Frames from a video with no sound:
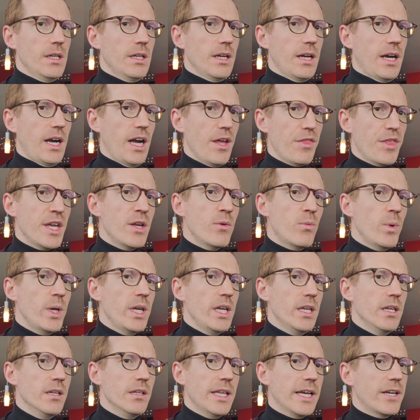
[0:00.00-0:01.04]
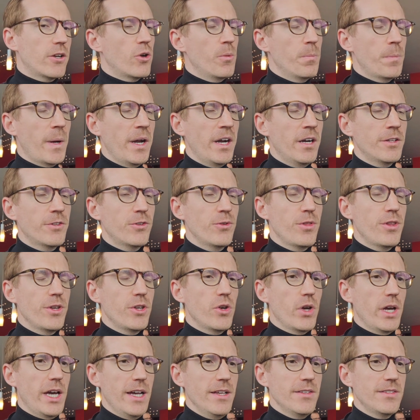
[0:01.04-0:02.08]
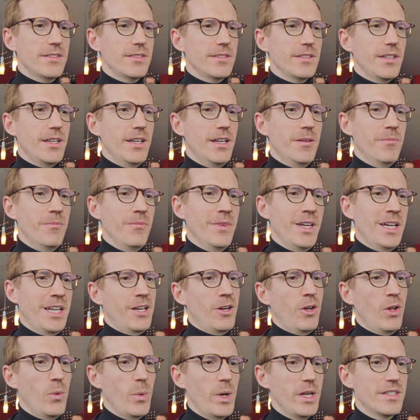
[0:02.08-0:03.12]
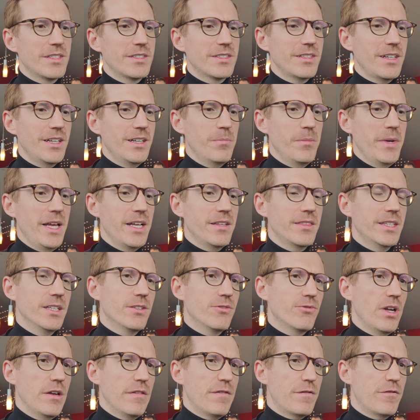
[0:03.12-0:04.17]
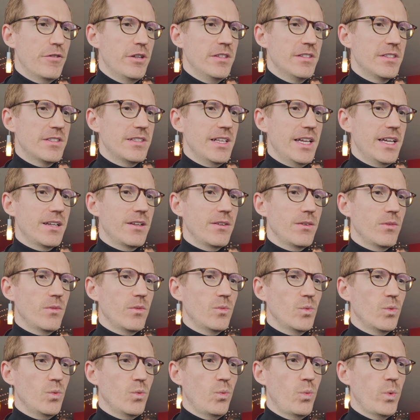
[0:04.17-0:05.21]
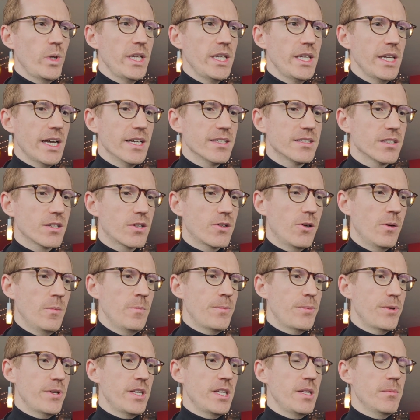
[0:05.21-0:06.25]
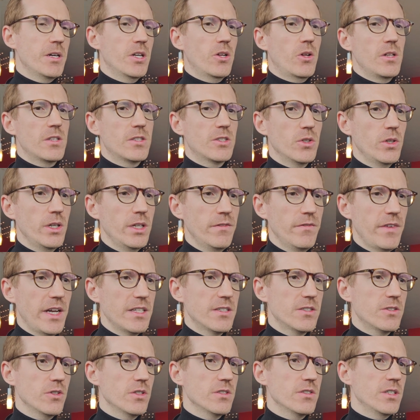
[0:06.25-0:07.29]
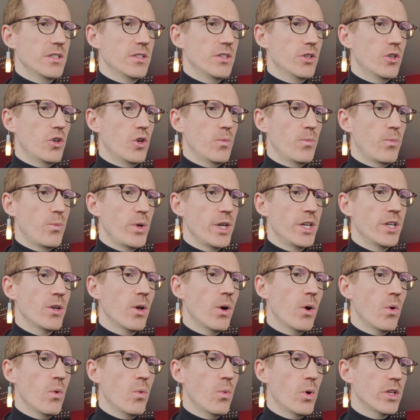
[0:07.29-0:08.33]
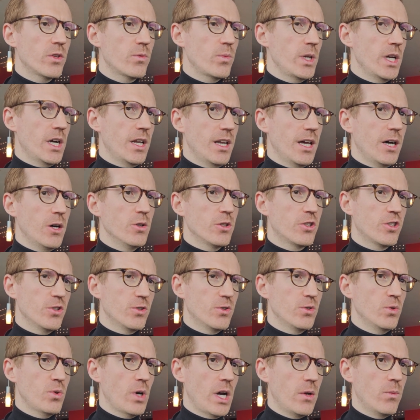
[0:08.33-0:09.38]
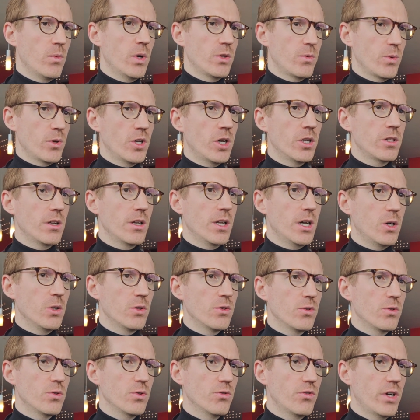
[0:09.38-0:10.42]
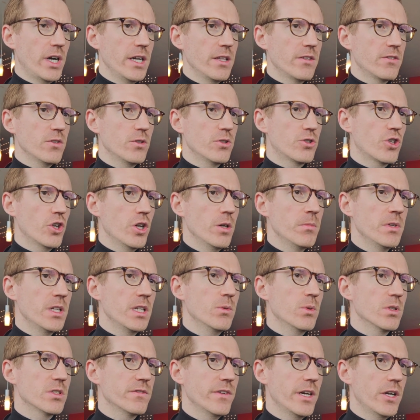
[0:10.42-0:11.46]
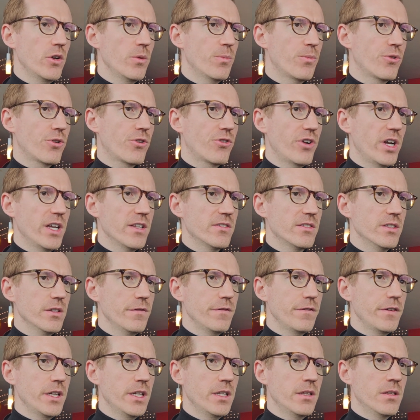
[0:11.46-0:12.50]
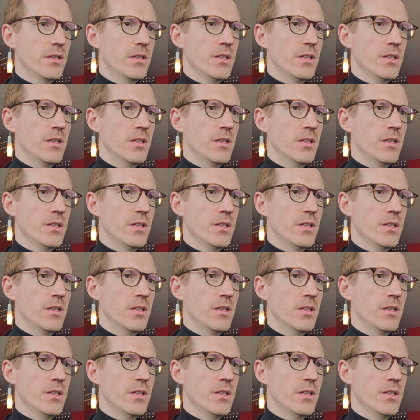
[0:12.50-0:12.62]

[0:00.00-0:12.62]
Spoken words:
I think we, like compared to the US, and I always make that reference, like we as a company, but also investors in Europe, we know what we are allowed to do and what we're not allowed to do, right? So Germany was very progressive in